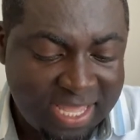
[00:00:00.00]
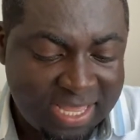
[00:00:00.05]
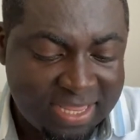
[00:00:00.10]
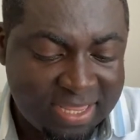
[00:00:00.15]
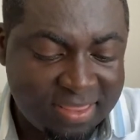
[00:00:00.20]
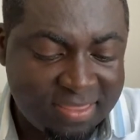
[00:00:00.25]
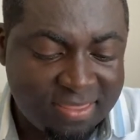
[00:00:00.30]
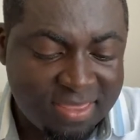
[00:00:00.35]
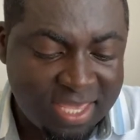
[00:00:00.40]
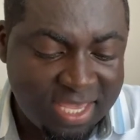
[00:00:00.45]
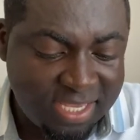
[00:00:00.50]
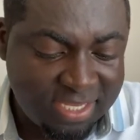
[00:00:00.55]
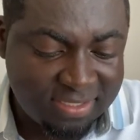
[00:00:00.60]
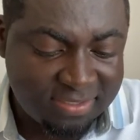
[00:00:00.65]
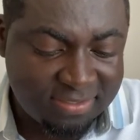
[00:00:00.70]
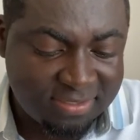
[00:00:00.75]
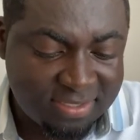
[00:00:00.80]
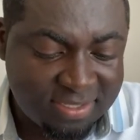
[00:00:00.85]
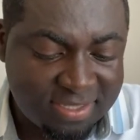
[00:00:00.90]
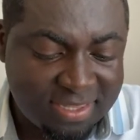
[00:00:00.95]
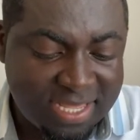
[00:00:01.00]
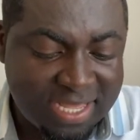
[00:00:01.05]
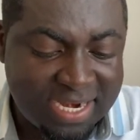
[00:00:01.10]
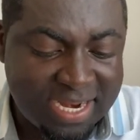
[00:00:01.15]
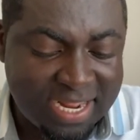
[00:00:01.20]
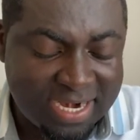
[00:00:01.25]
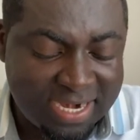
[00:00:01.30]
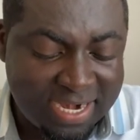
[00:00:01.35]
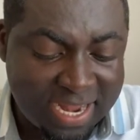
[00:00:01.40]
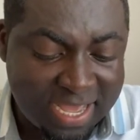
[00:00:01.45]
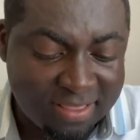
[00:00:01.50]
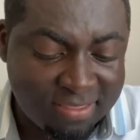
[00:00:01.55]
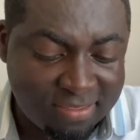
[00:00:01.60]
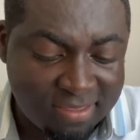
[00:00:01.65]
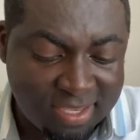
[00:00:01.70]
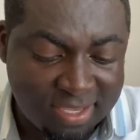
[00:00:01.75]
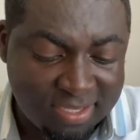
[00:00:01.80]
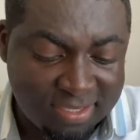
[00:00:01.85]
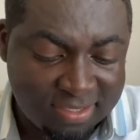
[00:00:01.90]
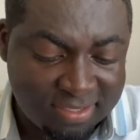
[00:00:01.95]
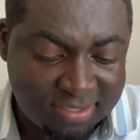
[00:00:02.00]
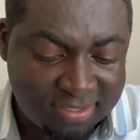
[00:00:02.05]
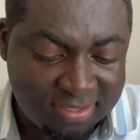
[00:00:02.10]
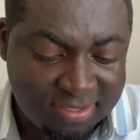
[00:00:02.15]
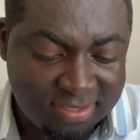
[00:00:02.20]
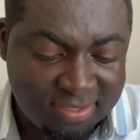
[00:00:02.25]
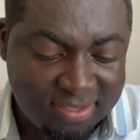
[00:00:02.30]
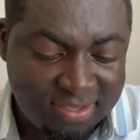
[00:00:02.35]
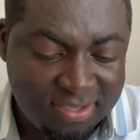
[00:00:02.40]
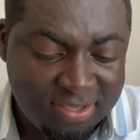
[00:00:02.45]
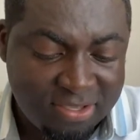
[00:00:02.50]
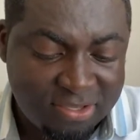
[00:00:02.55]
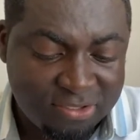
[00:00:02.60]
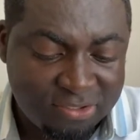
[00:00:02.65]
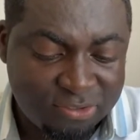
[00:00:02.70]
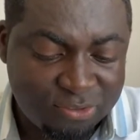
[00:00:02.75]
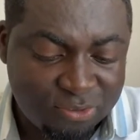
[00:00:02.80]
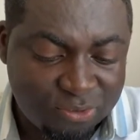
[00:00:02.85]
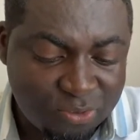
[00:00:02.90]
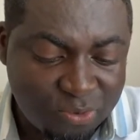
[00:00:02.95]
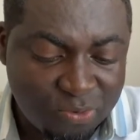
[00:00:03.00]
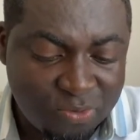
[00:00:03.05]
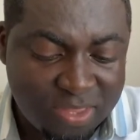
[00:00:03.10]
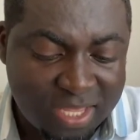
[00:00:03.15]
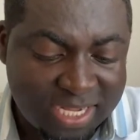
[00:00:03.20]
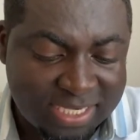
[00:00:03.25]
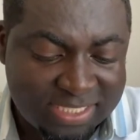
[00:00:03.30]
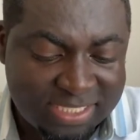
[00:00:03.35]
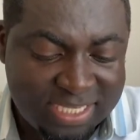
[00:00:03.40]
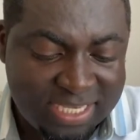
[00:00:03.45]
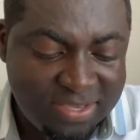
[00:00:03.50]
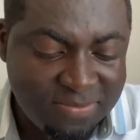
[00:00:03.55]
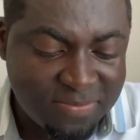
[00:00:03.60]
the things that are nothing, so that he